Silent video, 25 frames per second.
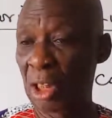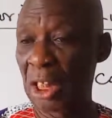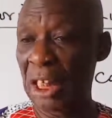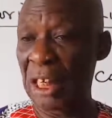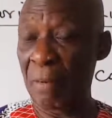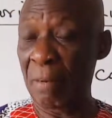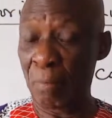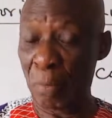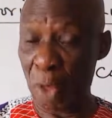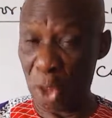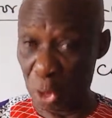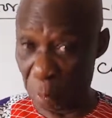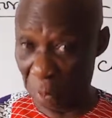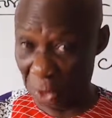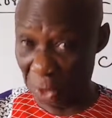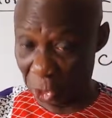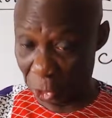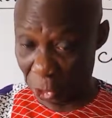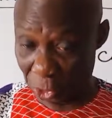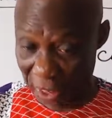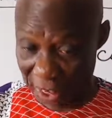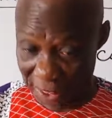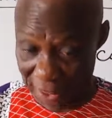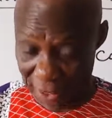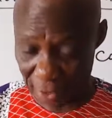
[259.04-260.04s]
They must be
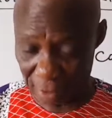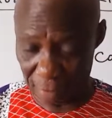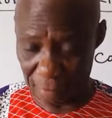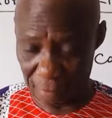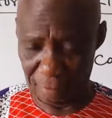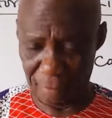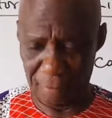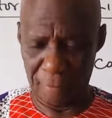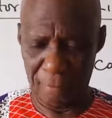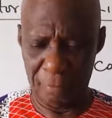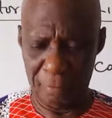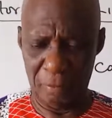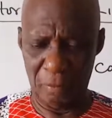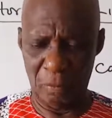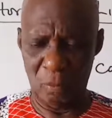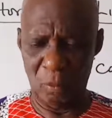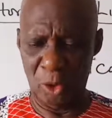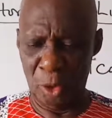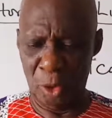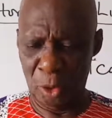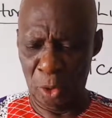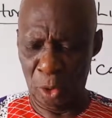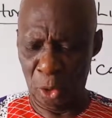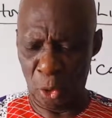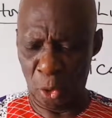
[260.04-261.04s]
straight.
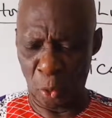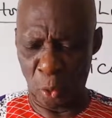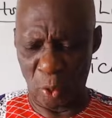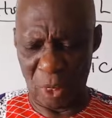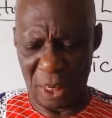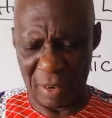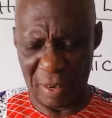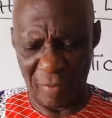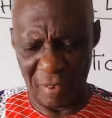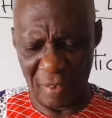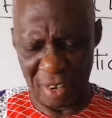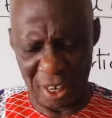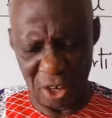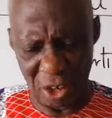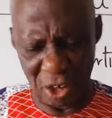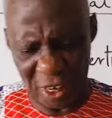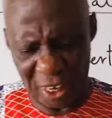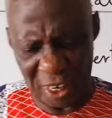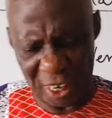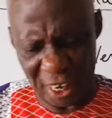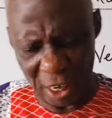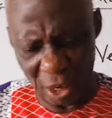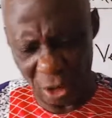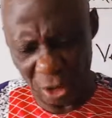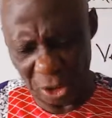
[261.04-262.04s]
So whenever you
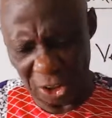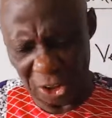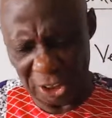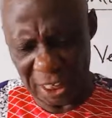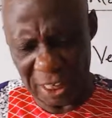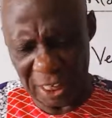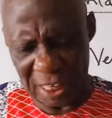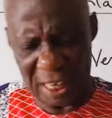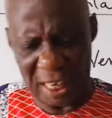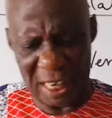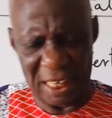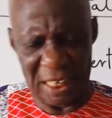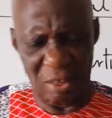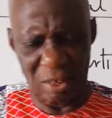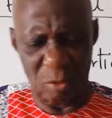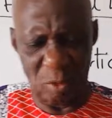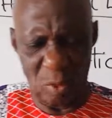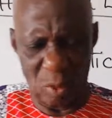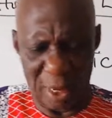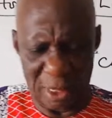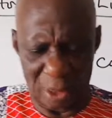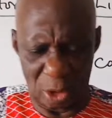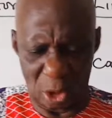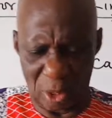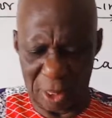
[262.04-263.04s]
hear us say that,
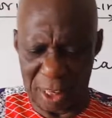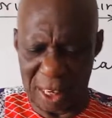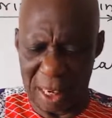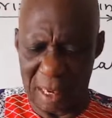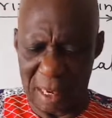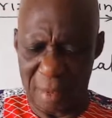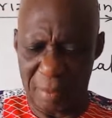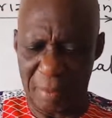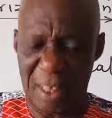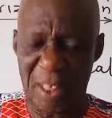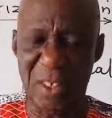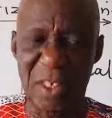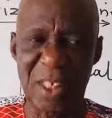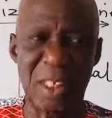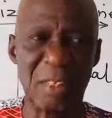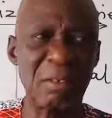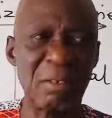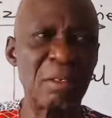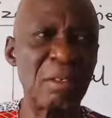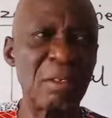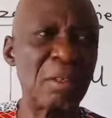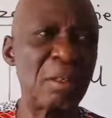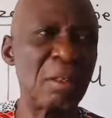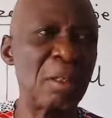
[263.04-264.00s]
we are talking about the